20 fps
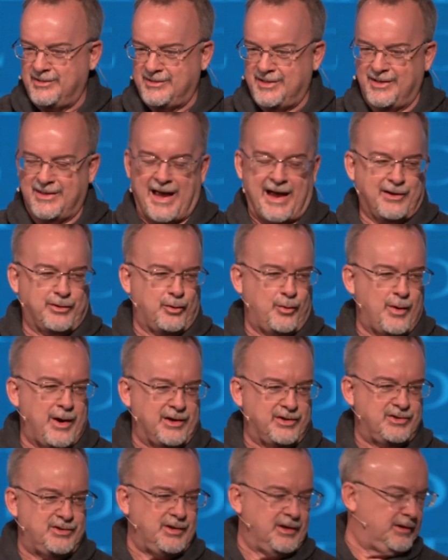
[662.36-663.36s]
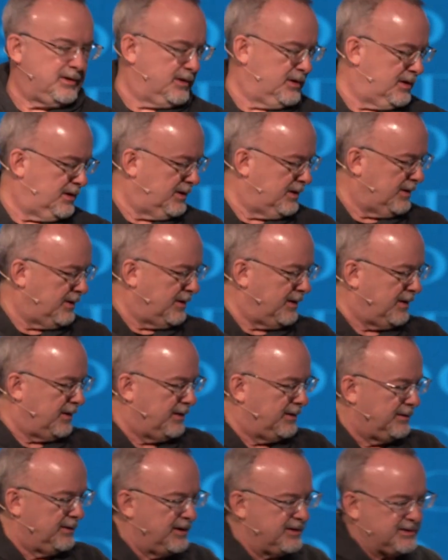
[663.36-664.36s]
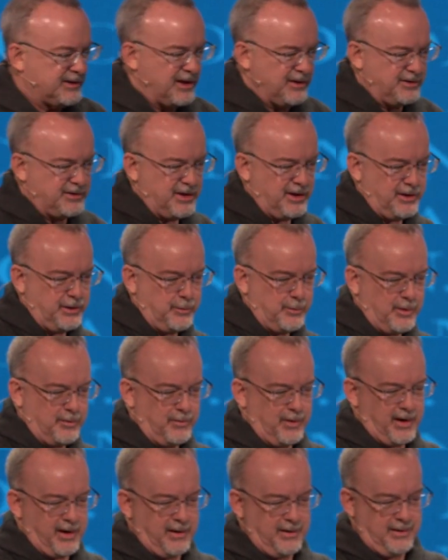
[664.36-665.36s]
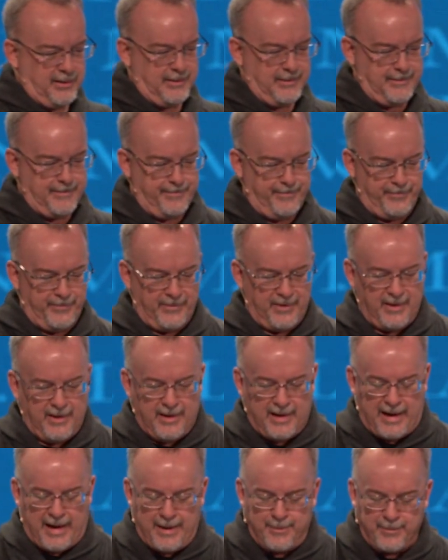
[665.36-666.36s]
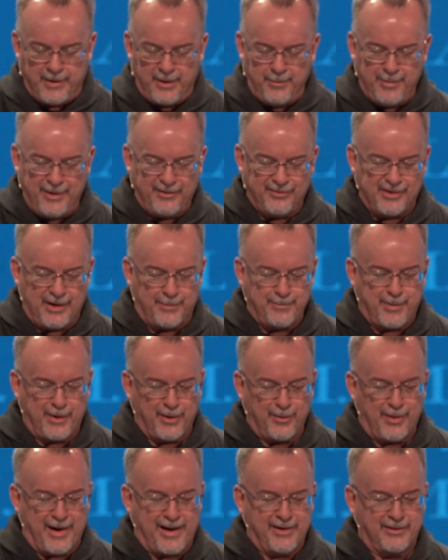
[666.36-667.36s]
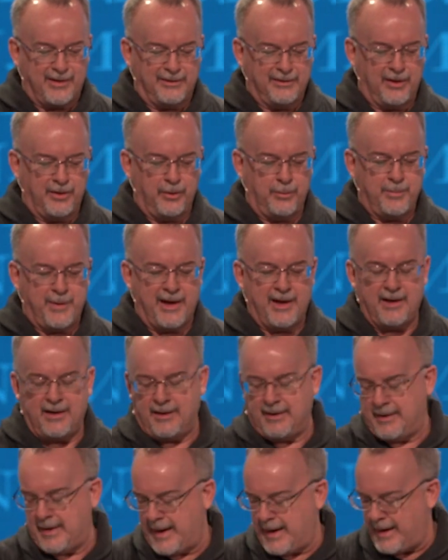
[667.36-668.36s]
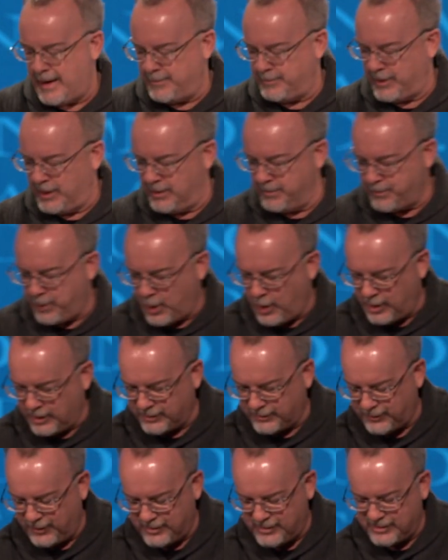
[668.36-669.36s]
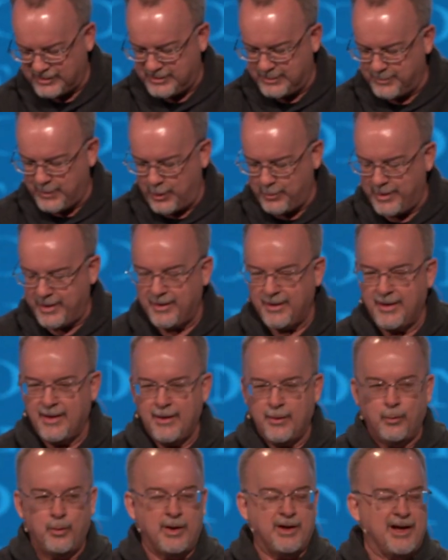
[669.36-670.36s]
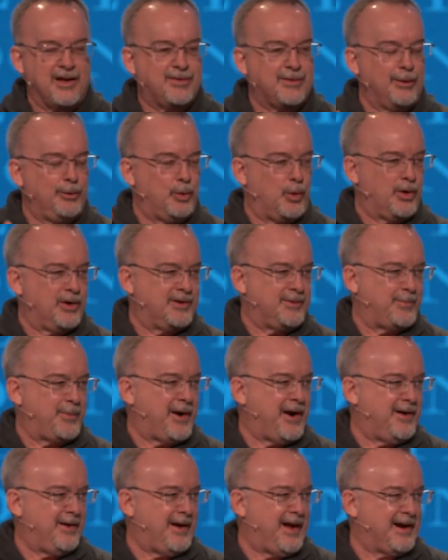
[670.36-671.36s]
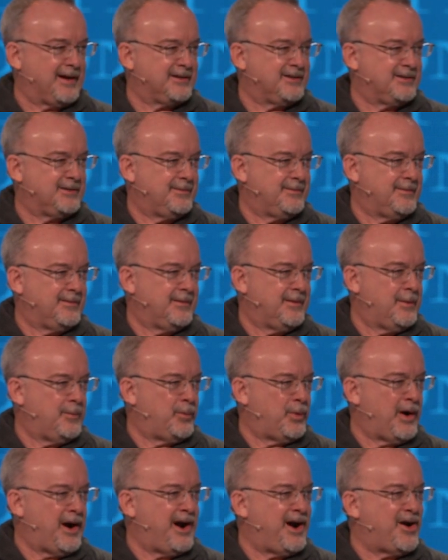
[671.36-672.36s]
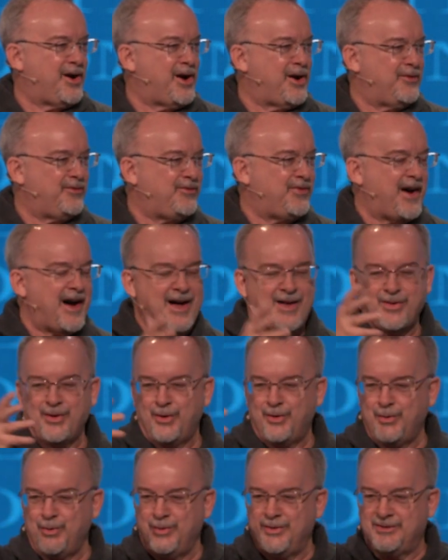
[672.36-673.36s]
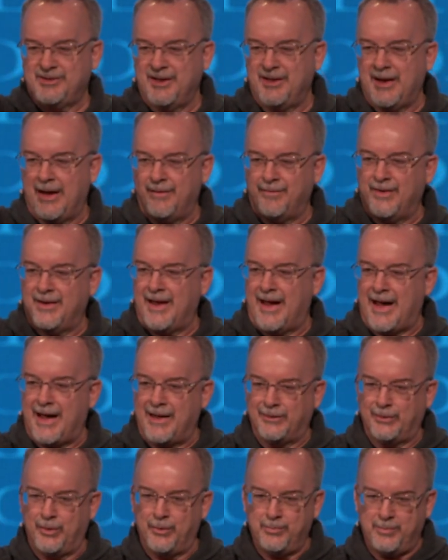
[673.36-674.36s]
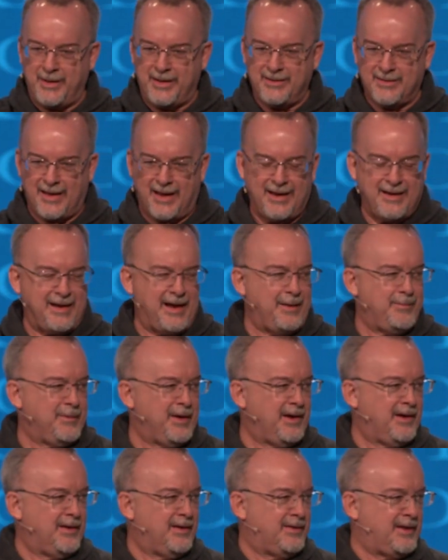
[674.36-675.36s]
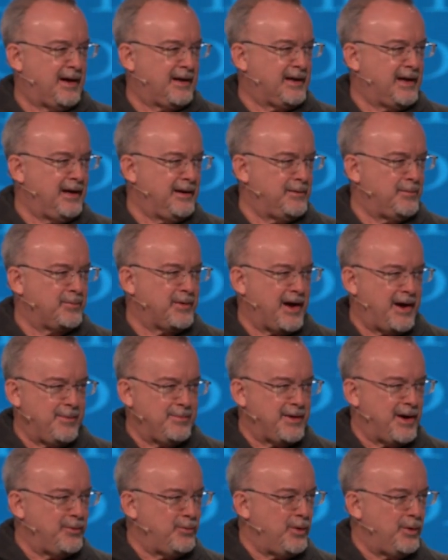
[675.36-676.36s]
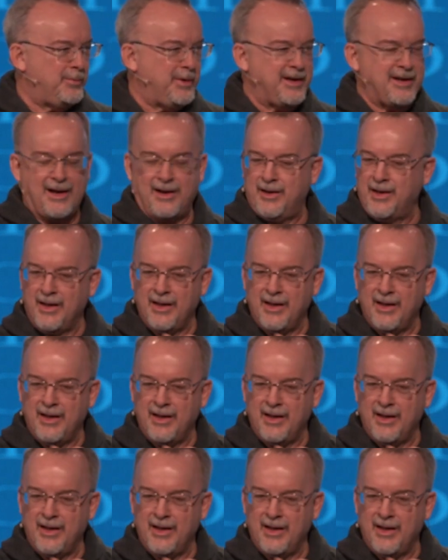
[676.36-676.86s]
to that question. Let's continue and read. I'm going to be jumping around a little bit. I'm going to pause for just a moment. We get the Lord's Prayer next. Pray our Father who is in heaven, hallowed be thy name. Thy kingdom come, thy will be done.